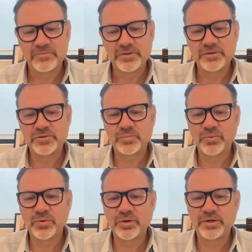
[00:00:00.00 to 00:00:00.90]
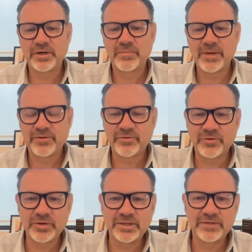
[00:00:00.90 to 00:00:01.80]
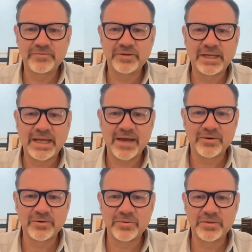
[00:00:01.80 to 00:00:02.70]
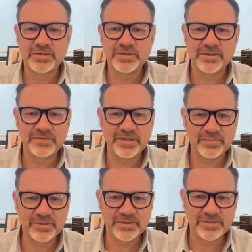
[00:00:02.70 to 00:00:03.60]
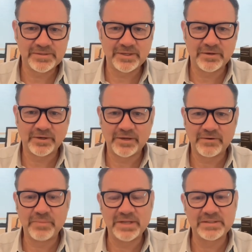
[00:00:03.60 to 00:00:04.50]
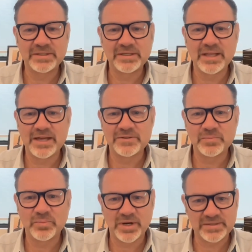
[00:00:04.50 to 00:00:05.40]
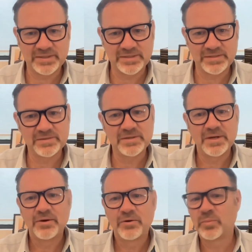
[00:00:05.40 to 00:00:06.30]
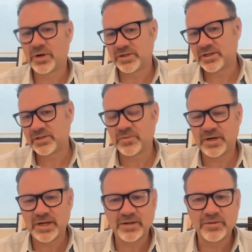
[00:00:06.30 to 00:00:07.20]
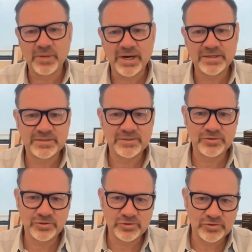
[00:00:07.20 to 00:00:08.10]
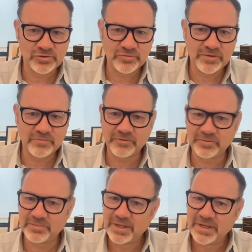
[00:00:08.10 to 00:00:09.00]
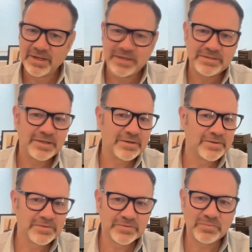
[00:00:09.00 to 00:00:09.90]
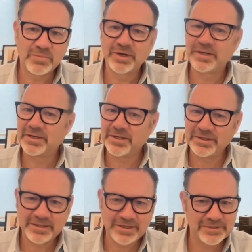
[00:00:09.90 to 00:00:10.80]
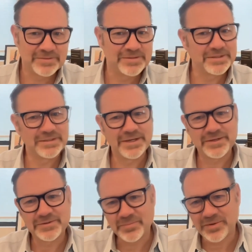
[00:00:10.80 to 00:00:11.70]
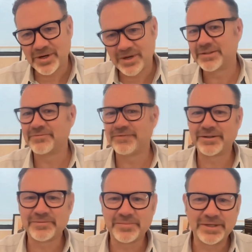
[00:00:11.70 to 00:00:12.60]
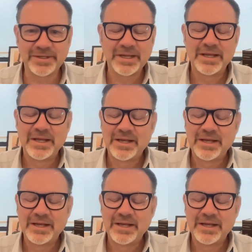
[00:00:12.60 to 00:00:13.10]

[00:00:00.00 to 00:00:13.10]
We support about 30 different categories of templates that are best-in-class processes or projects right out of the box that you can choose from sales, marketing, customer success, product development,